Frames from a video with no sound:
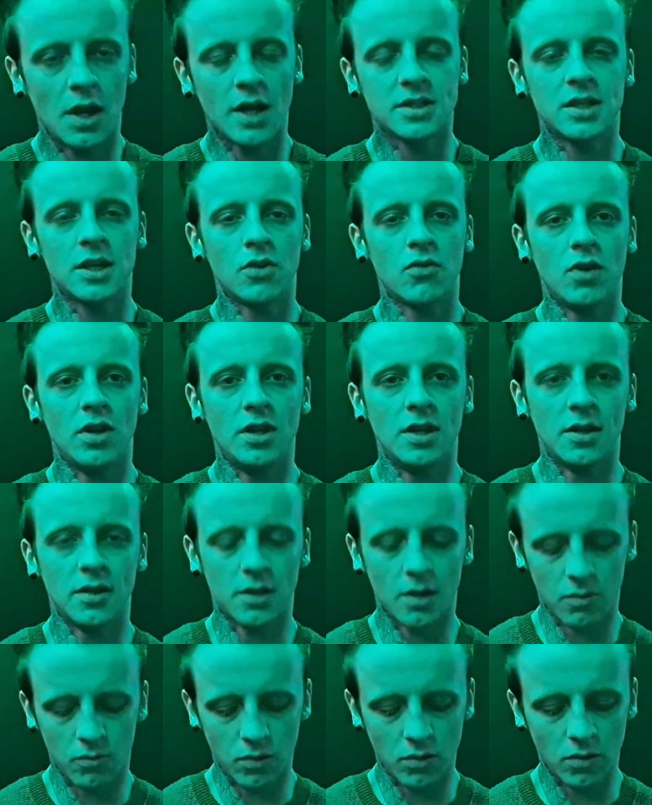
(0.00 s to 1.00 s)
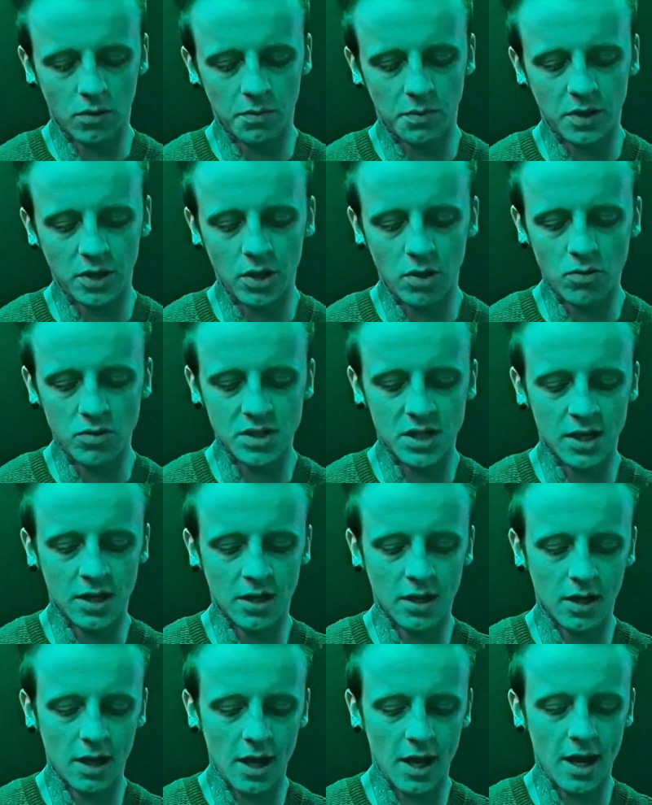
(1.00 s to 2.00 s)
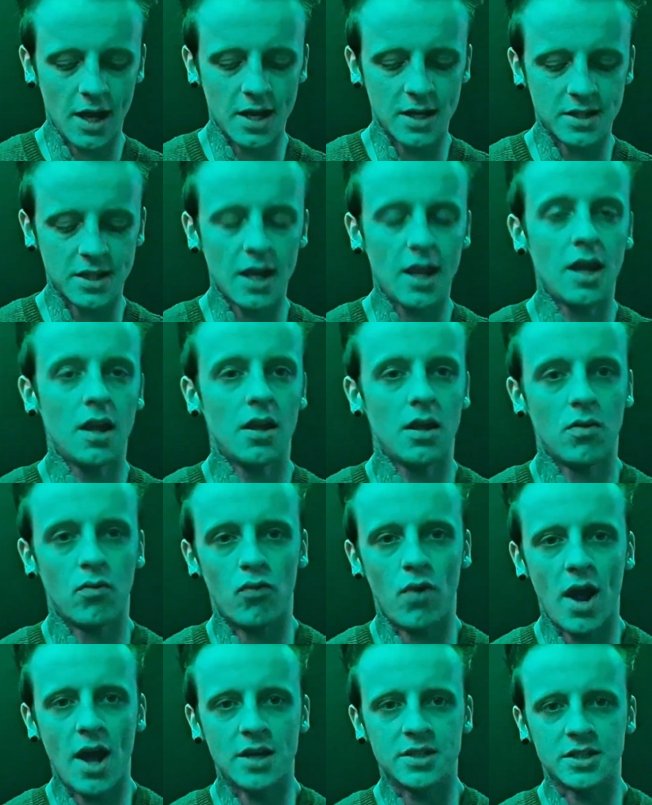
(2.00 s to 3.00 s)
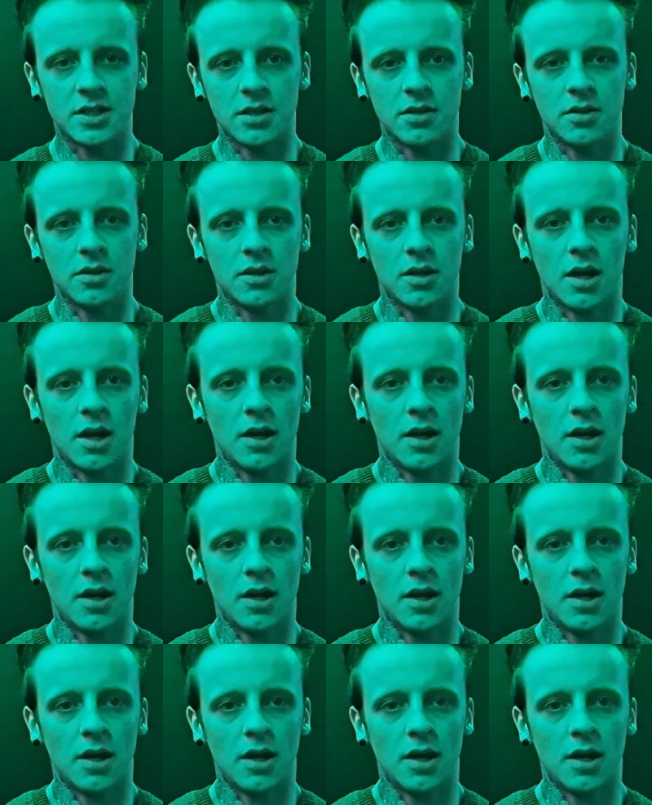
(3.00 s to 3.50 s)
Next ingredient that we will be using is resin,